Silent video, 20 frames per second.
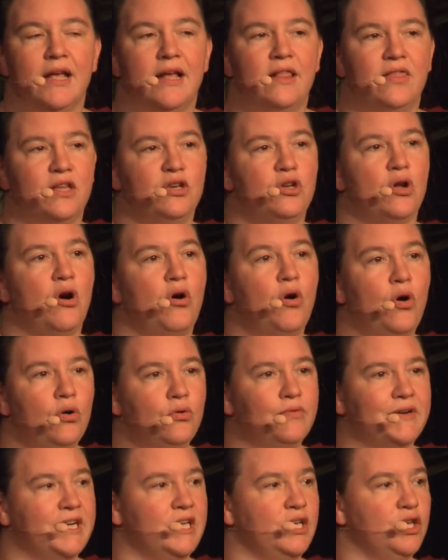then you're
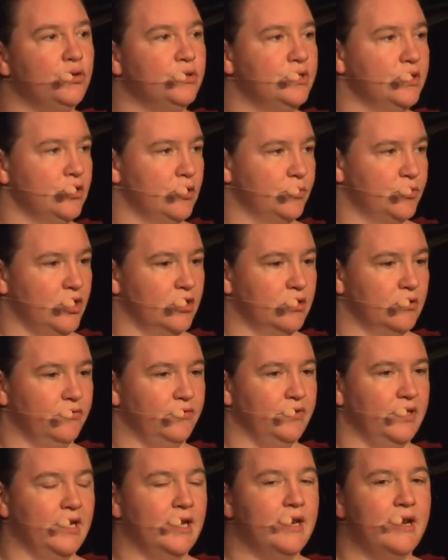already using
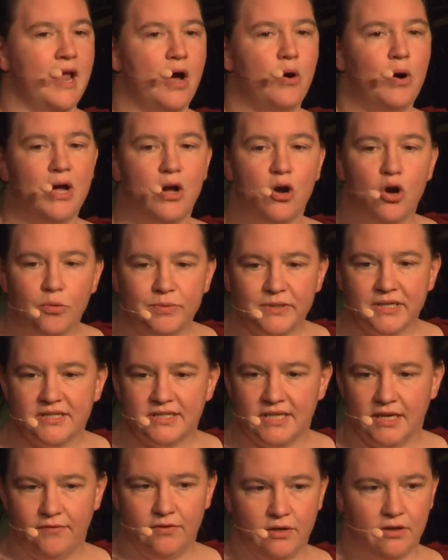cryptography. Now, I hope that
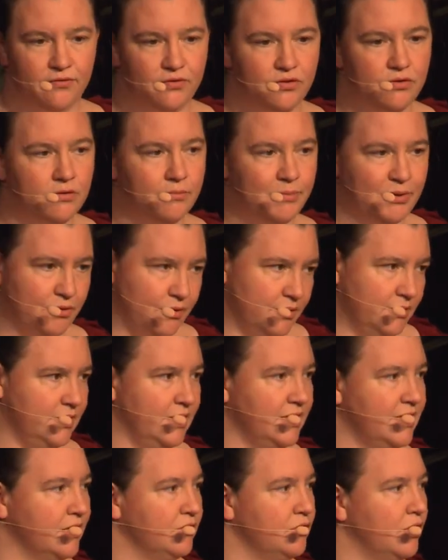several of you, because you
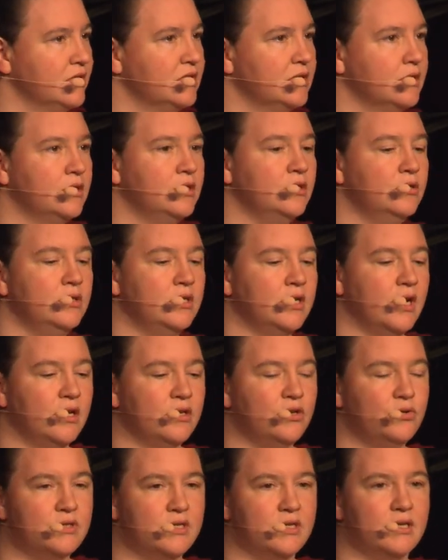hear dot security, are
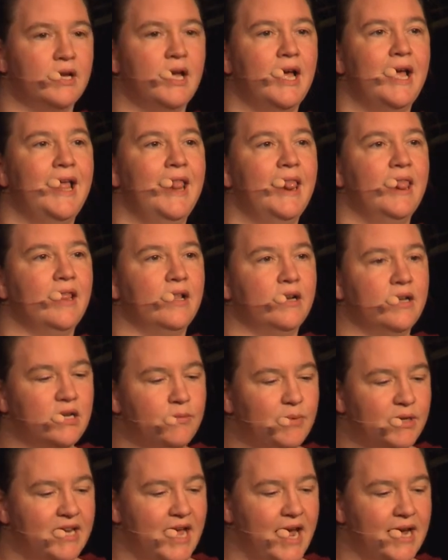using a little
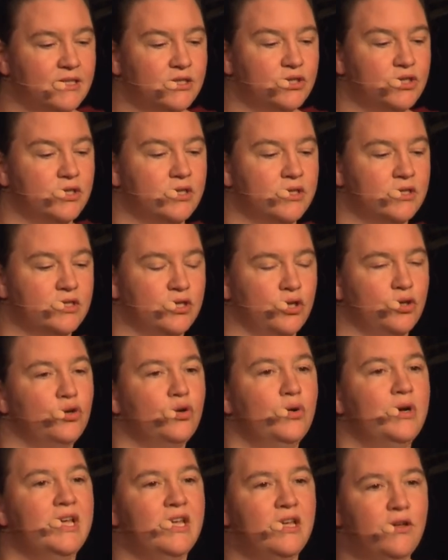bit extra. So
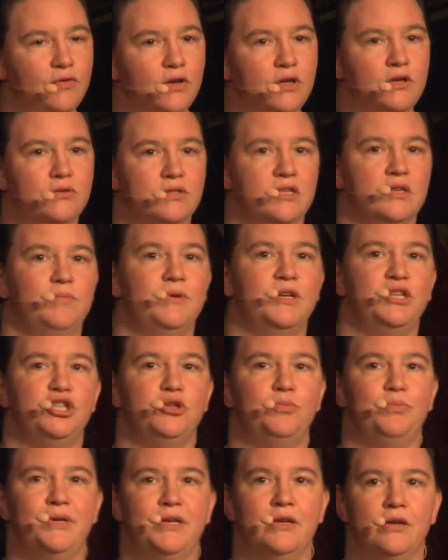if you're using
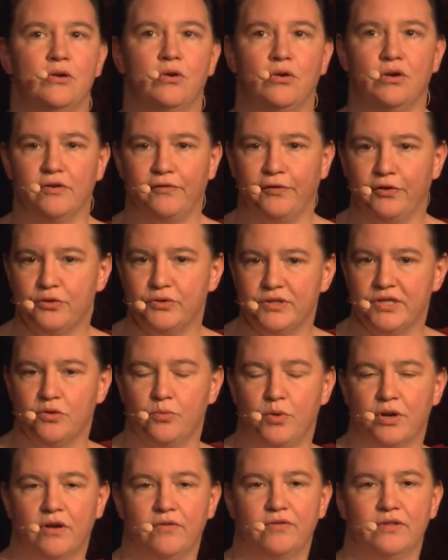PGP or if you're using
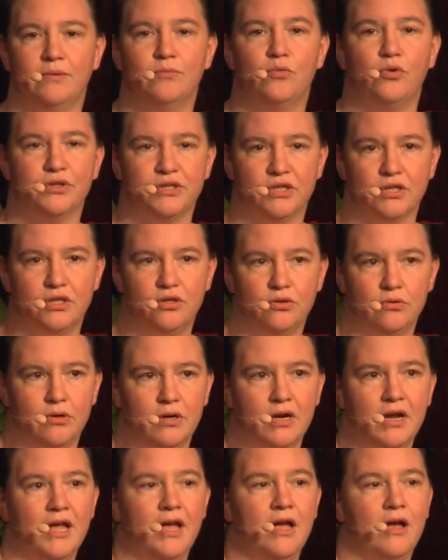one of the more secure
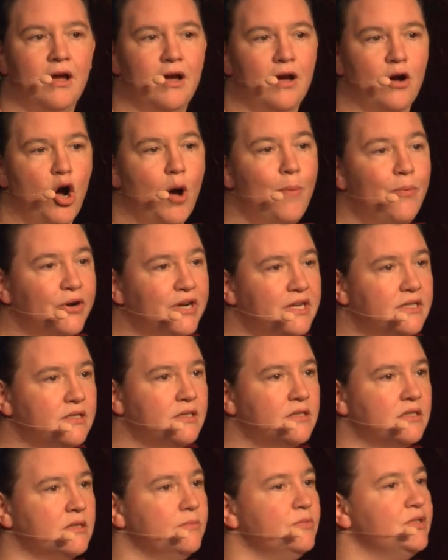uh, operating
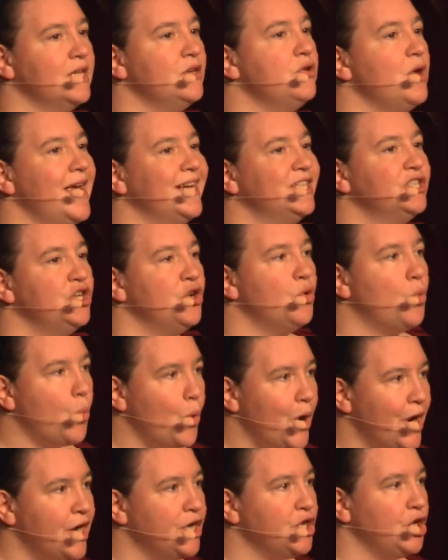systems, then you're actually
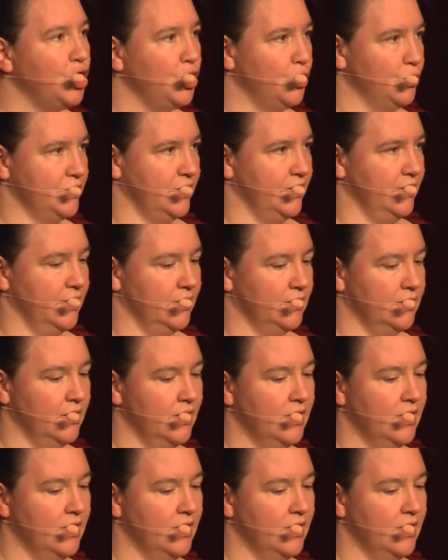aware you're using it.